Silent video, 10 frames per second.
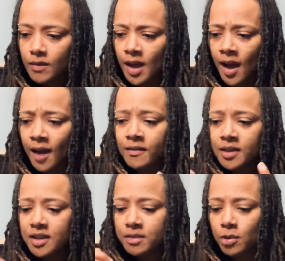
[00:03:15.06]
having
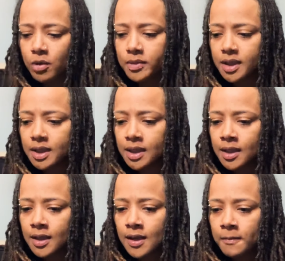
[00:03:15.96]
this moment
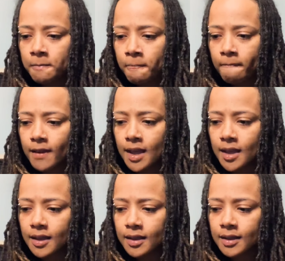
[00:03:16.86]

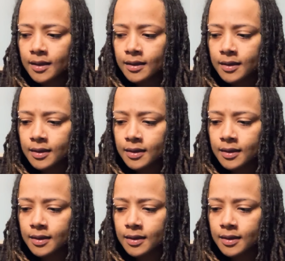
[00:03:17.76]
and